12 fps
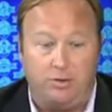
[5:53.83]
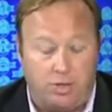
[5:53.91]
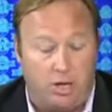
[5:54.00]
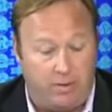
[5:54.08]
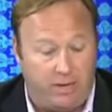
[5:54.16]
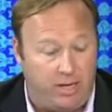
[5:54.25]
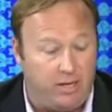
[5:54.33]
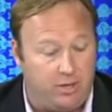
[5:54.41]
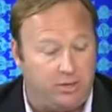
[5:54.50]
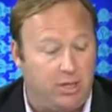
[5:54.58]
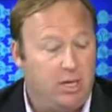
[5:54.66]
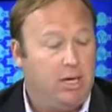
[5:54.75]
So he
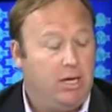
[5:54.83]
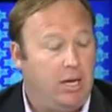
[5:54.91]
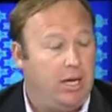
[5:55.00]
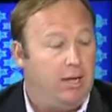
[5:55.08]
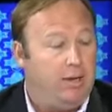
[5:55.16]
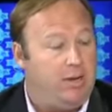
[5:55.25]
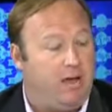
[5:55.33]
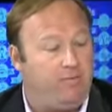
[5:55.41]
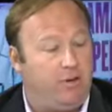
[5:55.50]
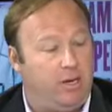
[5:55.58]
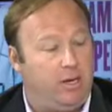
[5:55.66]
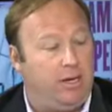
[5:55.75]
is uh,
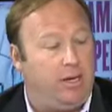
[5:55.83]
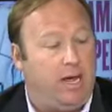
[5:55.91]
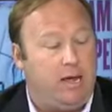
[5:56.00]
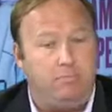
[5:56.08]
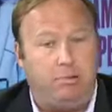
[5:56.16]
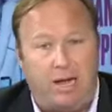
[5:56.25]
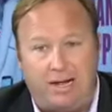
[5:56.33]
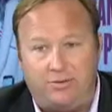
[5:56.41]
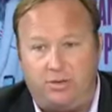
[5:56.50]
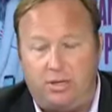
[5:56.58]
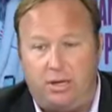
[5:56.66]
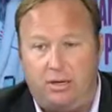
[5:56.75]
definitely a
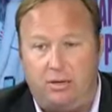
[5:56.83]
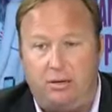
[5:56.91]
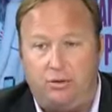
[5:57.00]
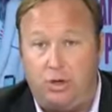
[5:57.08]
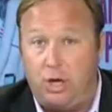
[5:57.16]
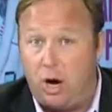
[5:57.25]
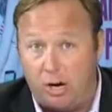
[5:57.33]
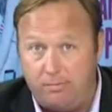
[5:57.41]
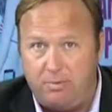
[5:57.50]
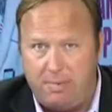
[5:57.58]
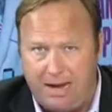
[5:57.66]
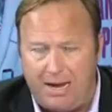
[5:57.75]
blessed, uh,
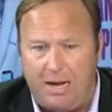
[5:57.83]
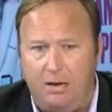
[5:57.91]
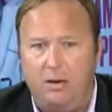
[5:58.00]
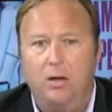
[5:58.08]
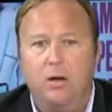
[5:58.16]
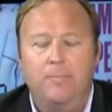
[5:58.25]
charmed man